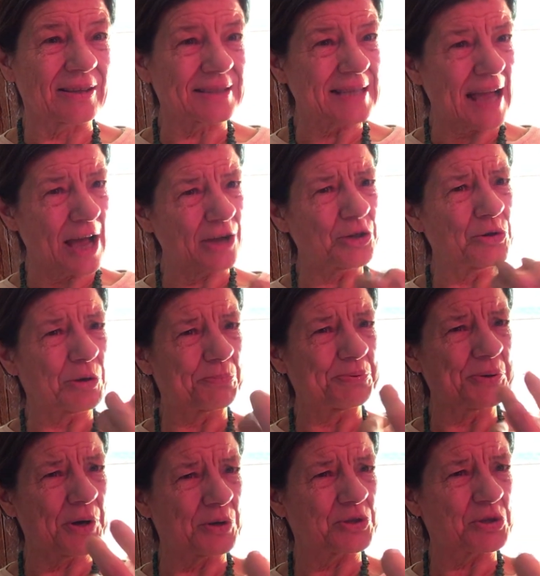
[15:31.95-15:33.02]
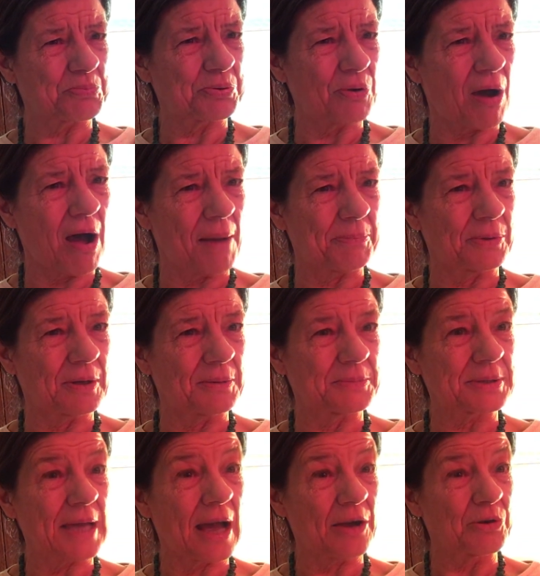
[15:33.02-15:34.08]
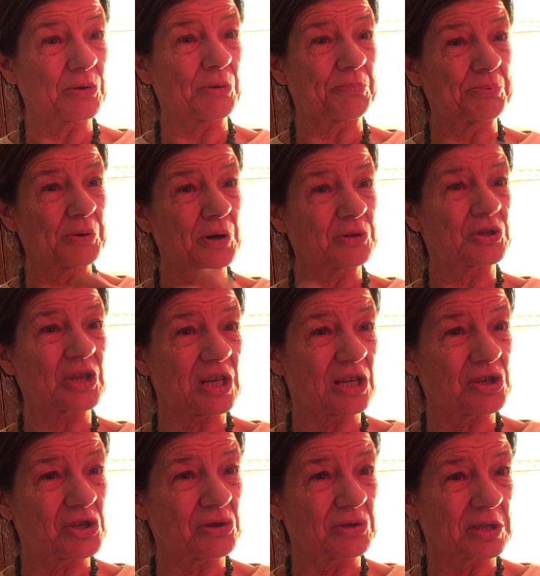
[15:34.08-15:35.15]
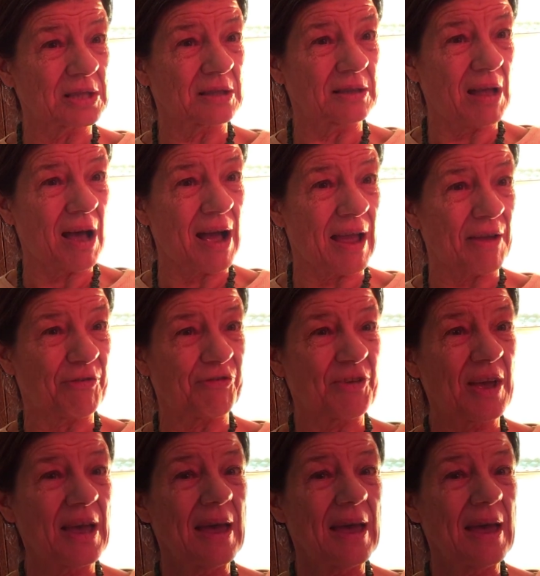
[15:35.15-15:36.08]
It's how you approach problems, how you approach issues in life.